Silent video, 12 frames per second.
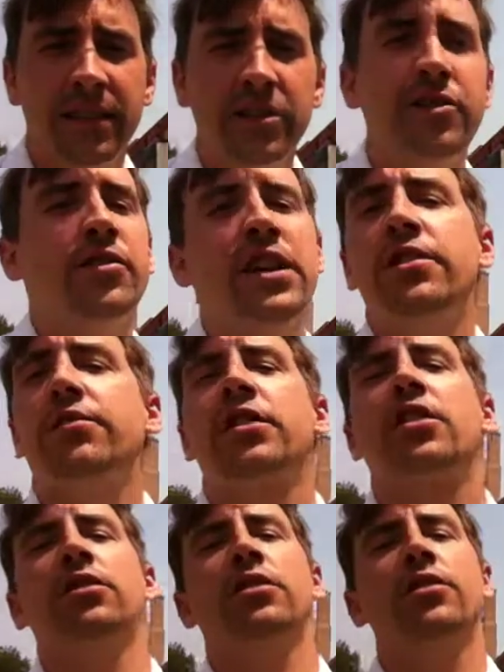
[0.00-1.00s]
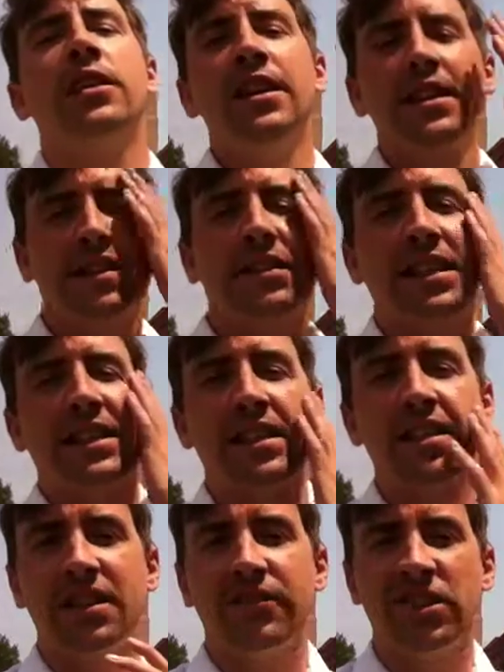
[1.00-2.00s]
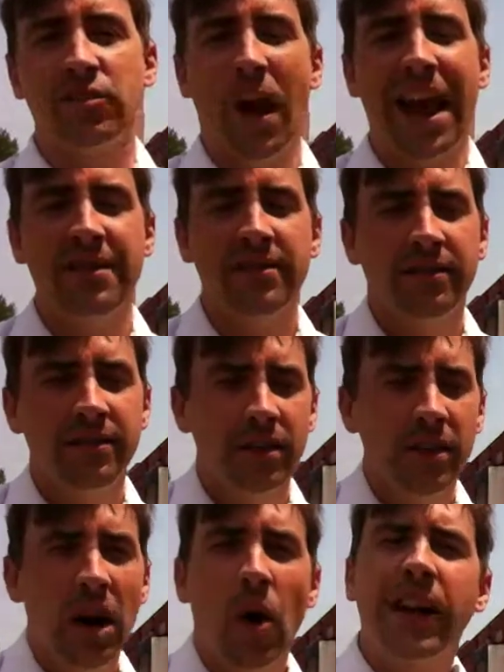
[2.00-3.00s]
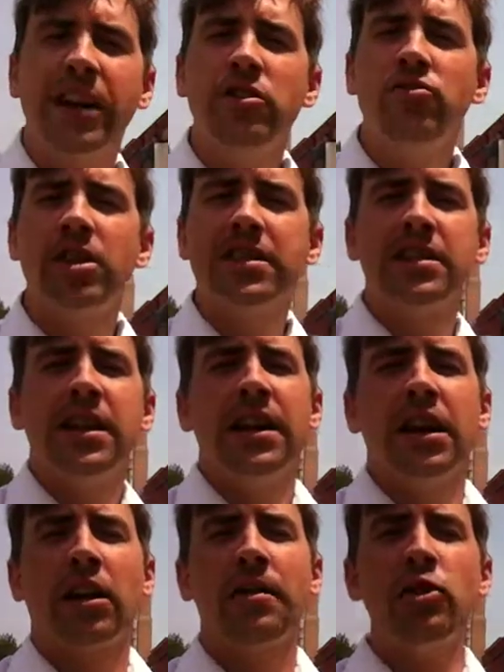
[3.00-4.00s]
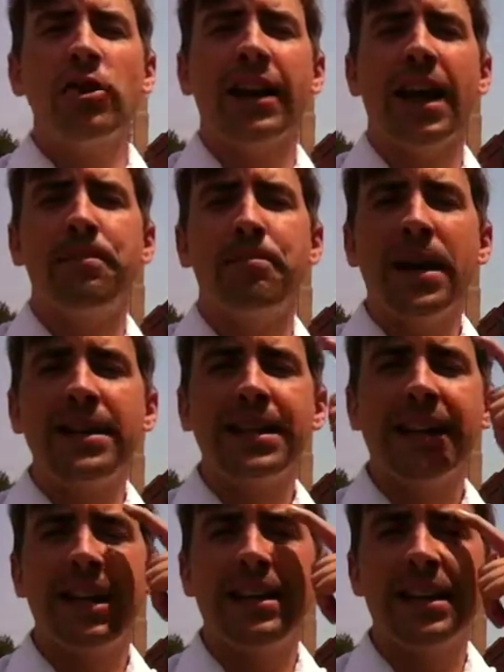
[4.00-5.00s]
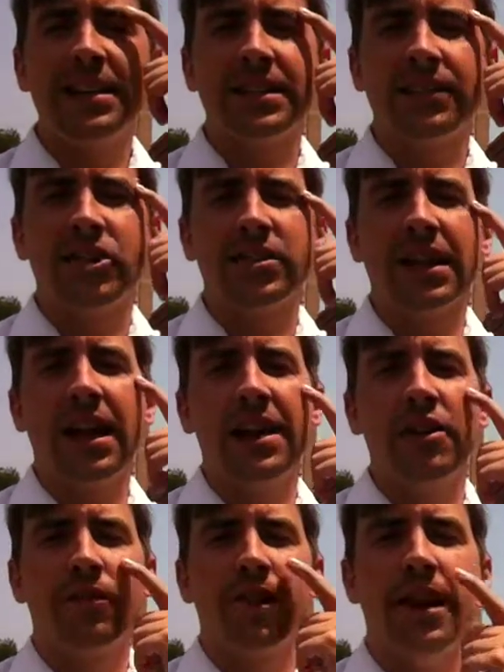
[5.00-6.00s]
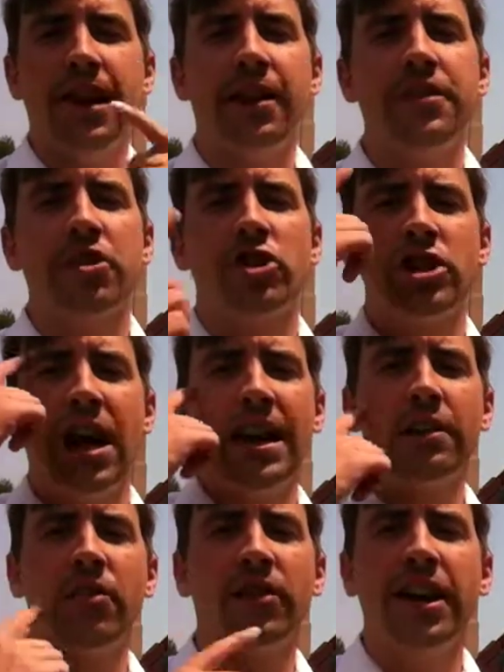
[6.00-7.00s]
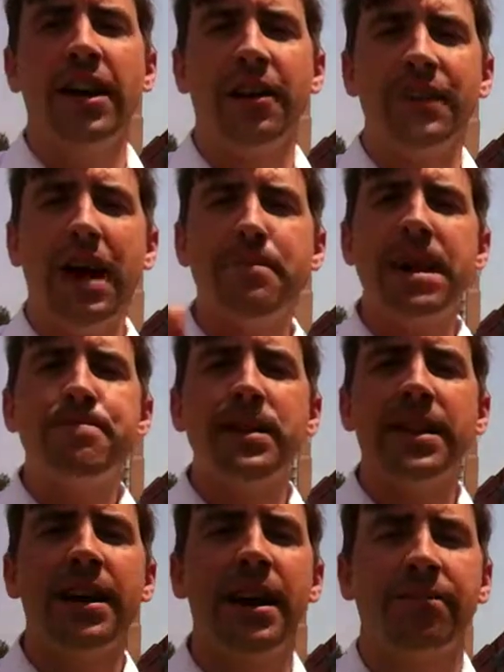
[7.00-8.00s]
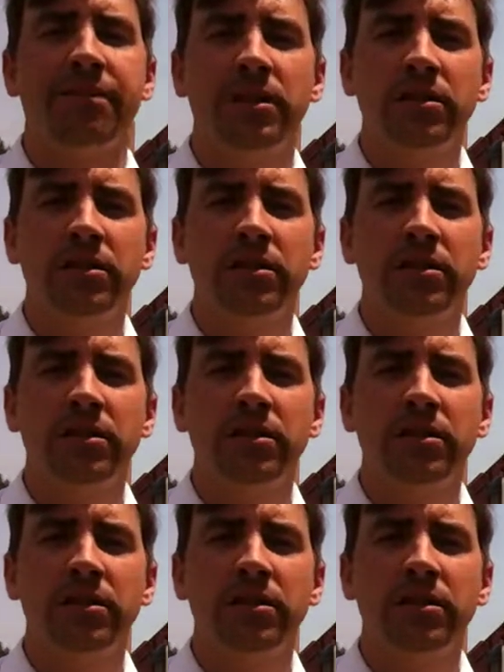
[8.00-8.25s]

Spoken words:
Do you need to include glistens of sweat? Or can you just communicate basic ideas of there's light over here and there's shadow over here, and that might be enough?